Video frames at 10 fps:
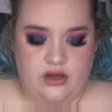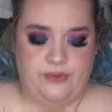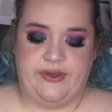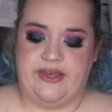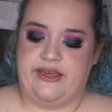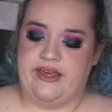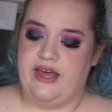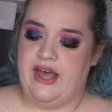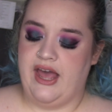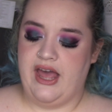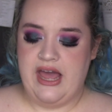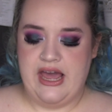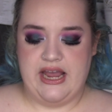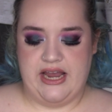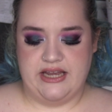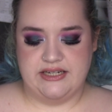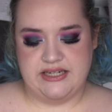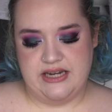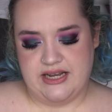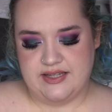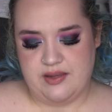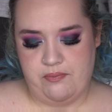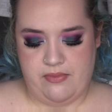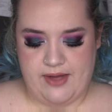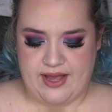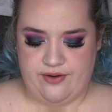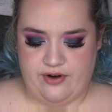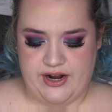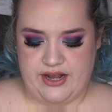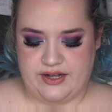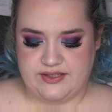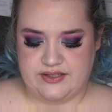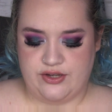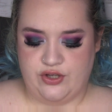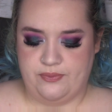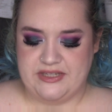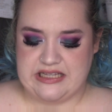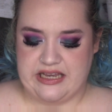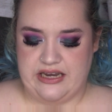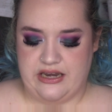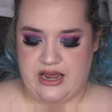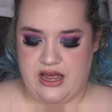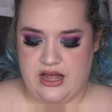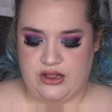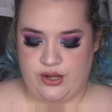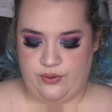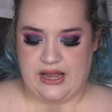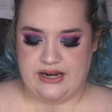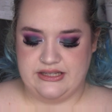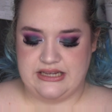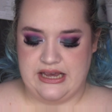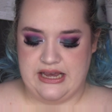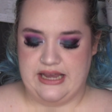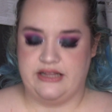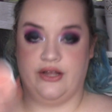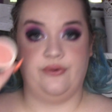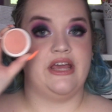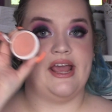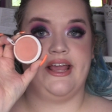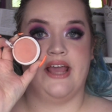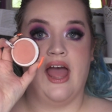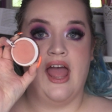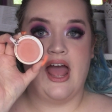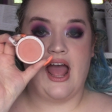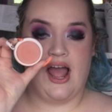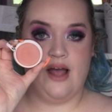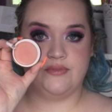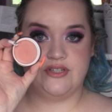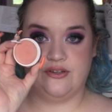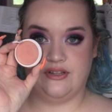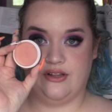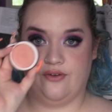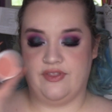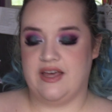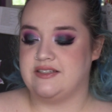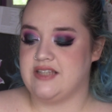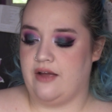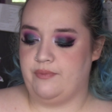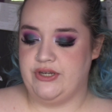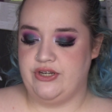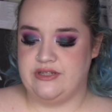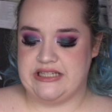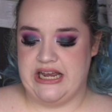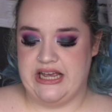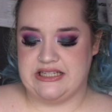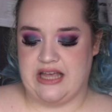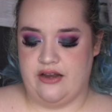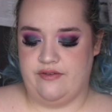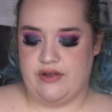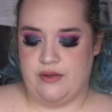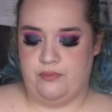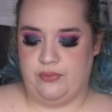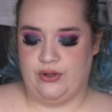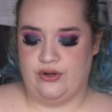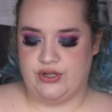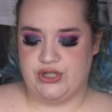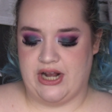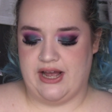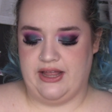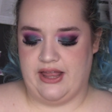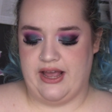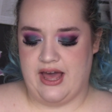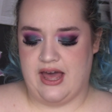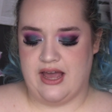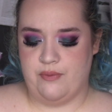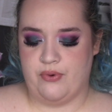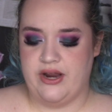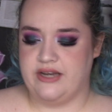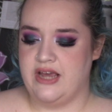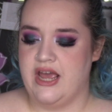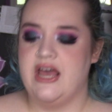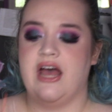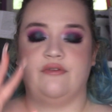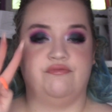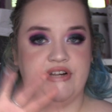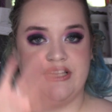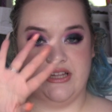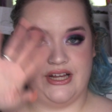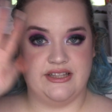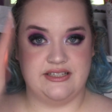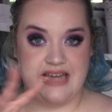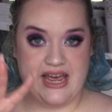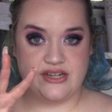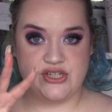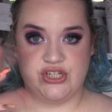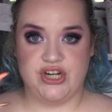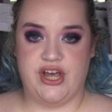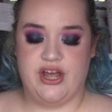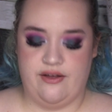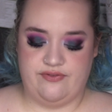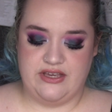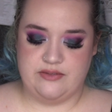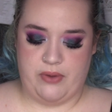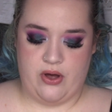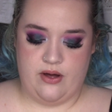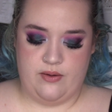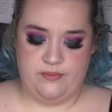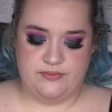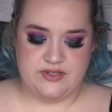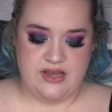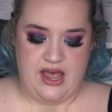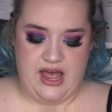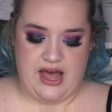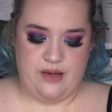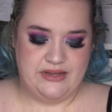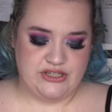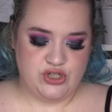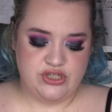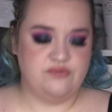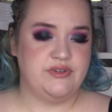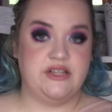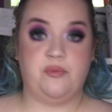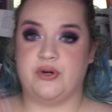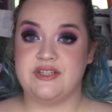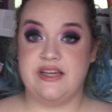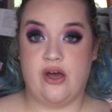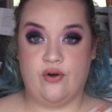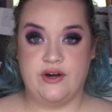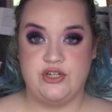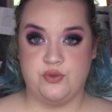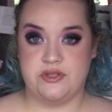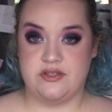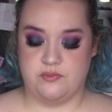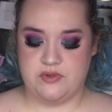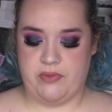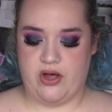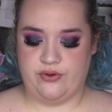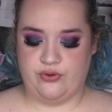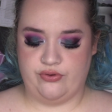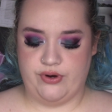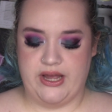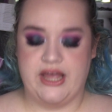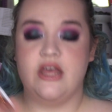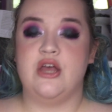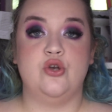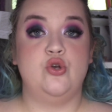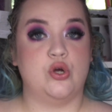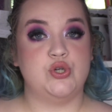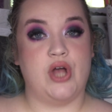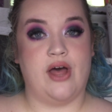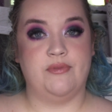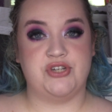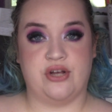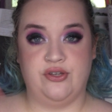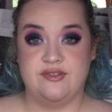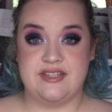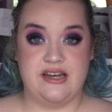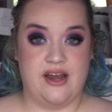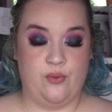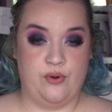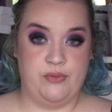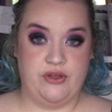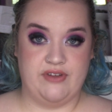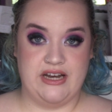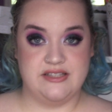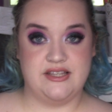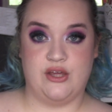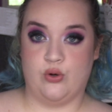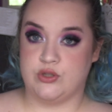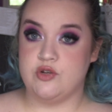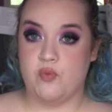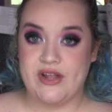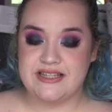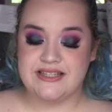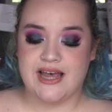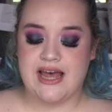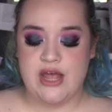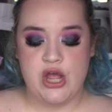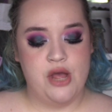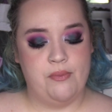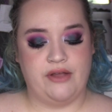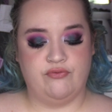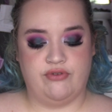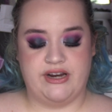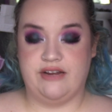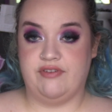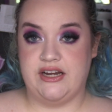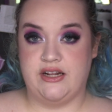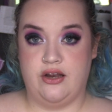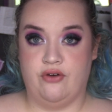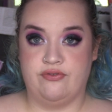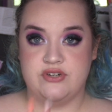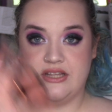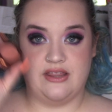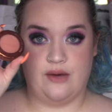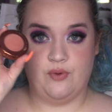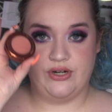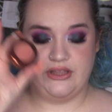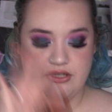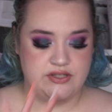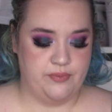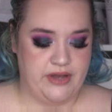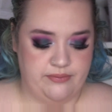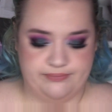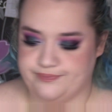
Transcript: Okay, Danessa Myricks Yummy Skin Low Lighter in Low Key. Absolutely love this. I've been using it as kind of a blush highlight hybrid. I really like the texture of these balms. It's just a really pretty orange with some sparkle through it. Not sure how much I'll use it now we're moving into the autumn winter, but I really, really loved that one in the summer.